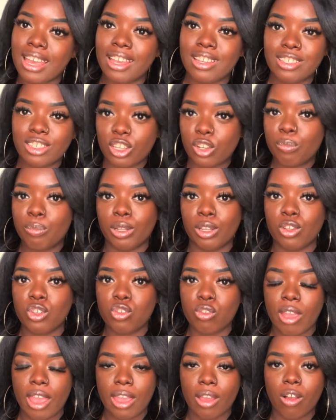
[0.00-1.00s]
I did blow
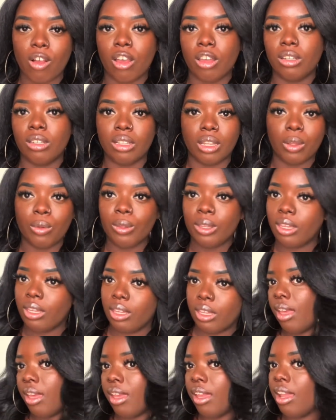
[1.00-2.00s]
dry on low
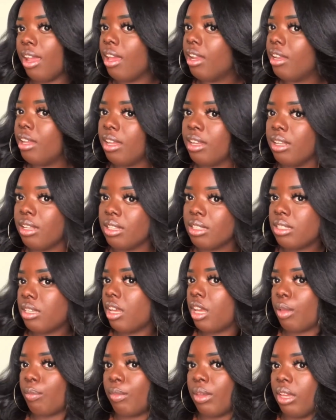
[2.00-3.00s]
heat and it didn't
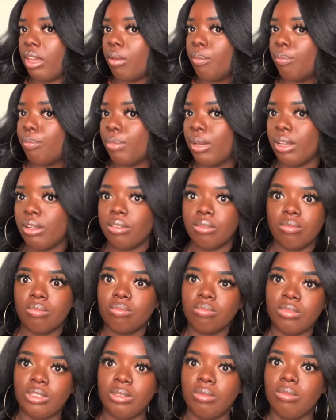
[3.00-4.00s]
take me
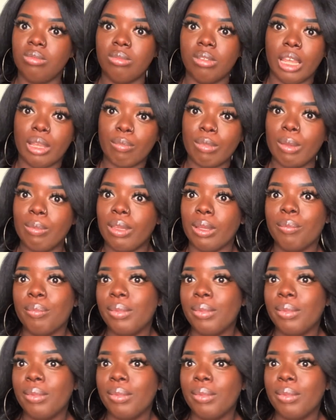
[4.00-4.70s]
but like maybe a